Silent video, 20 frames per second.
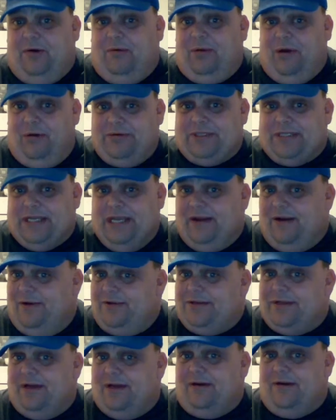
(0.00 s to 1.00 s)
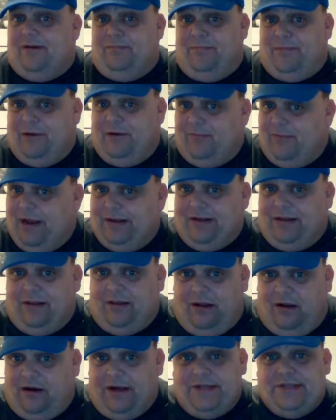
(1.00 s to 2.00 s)
Rosedale's, they've been around the
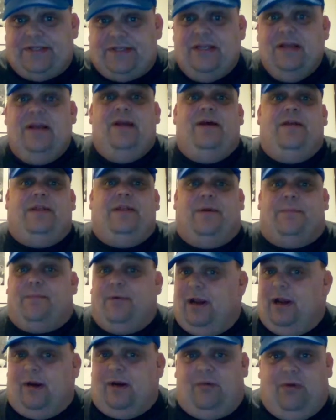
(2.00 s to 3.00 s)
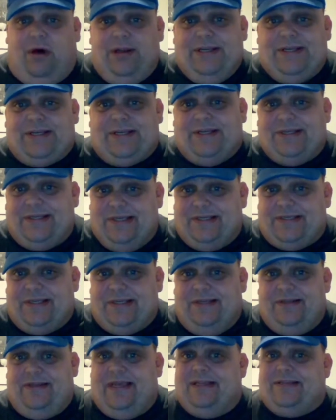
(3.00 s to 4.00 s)
longest. Their product quality is
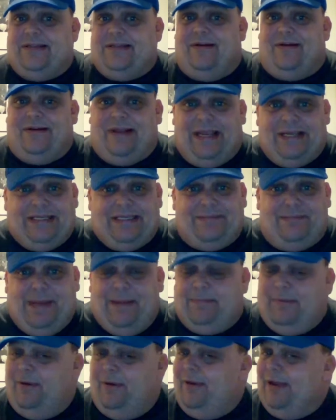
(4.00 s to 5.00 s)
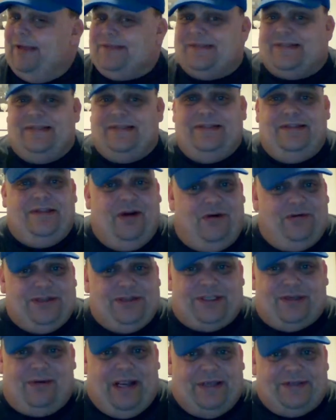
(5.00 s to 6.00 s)
consistent. If they're nice people, it's no
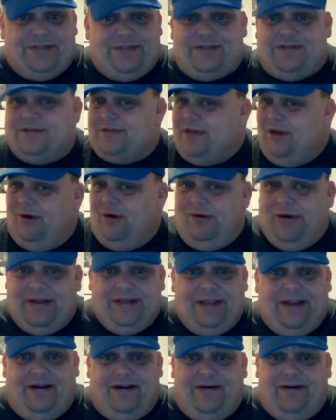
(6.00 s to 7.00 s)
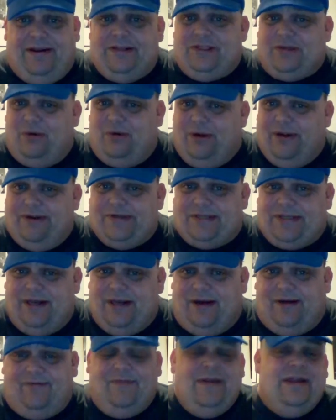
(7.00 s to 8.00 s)
stress. Just go in there and enjoy
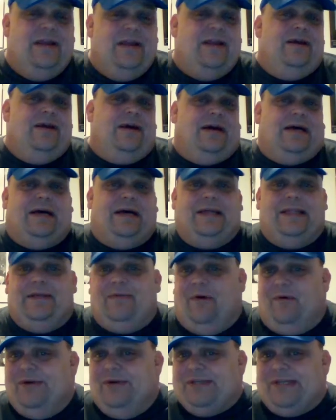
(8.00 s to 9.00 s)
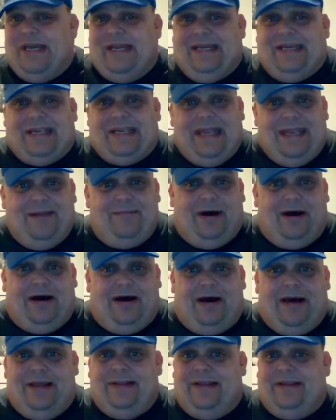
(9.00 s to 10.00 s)
yourself. Uh, they've always got a game
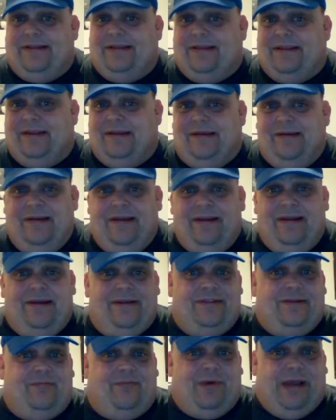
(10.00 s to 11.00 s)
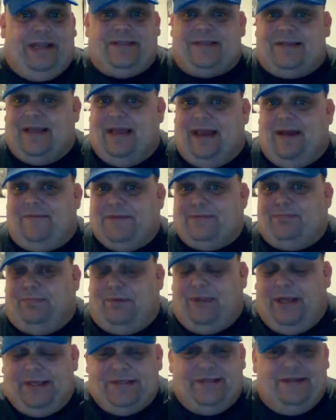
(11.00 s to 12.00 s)
on, and the the wait staff is
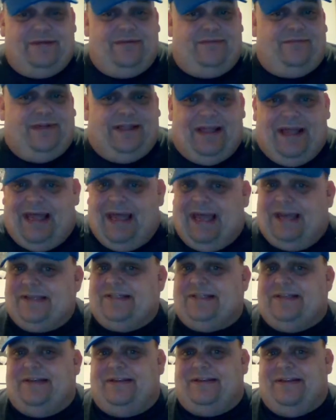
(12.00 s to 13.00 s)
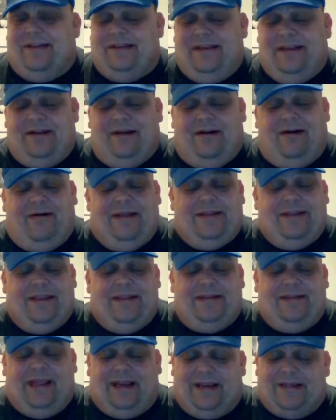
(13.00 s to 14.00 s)
pleasant and relaxed. And then you know, and
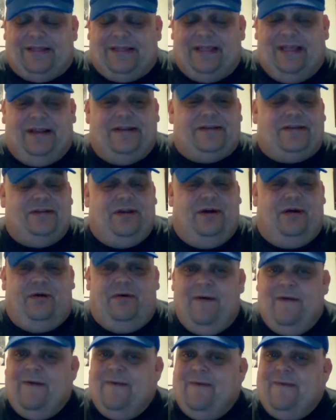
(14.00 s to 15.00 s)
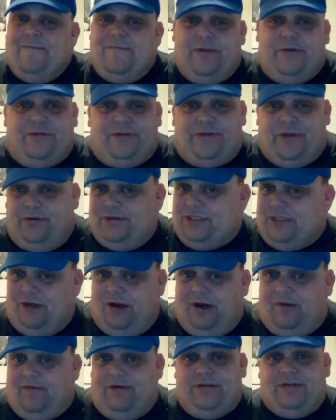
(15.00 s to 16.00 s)
then like I say, it's no there's no
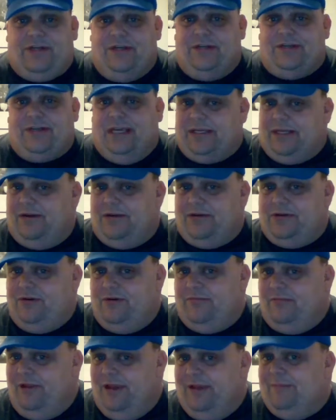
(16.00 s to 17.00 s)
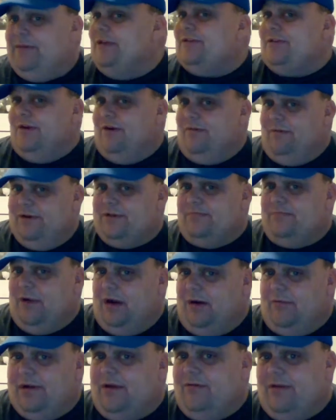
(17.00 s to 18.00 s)
servers, just like there shouldn't really be servers in
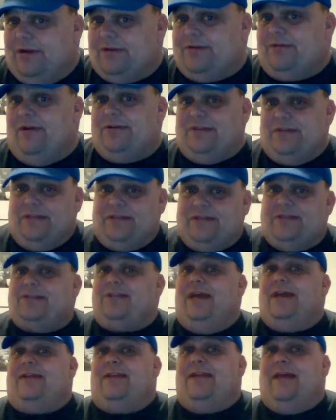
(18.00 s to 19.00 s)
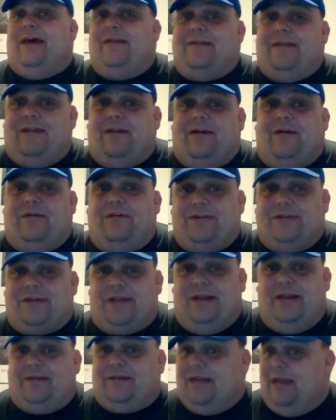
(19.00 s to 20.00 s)
barbecue restaurants. This is like that. You know, it's
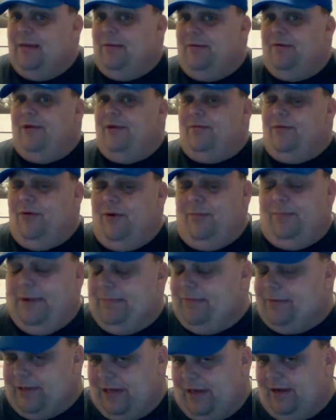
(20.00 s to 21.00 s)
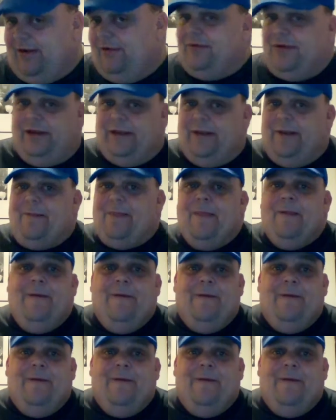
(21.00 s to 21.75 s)
got a table with a roll of paper towels on it.